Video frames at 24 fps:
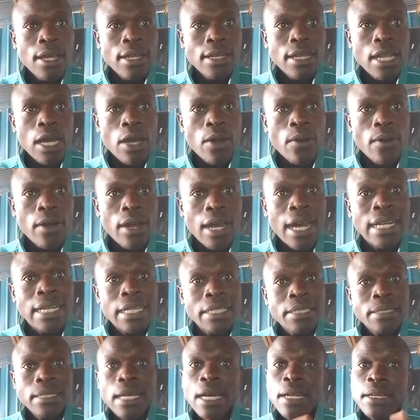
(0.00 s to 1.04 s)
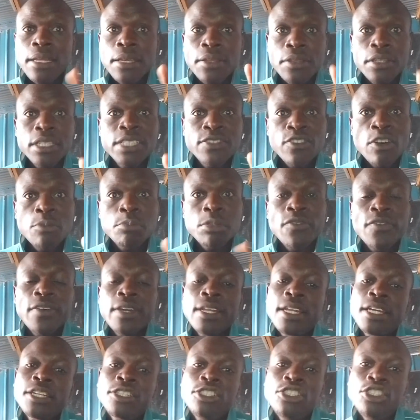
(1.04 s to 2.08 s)
Now, understanding these forms of
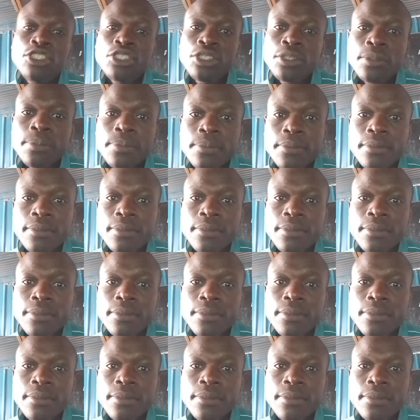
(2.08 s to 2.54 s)
energy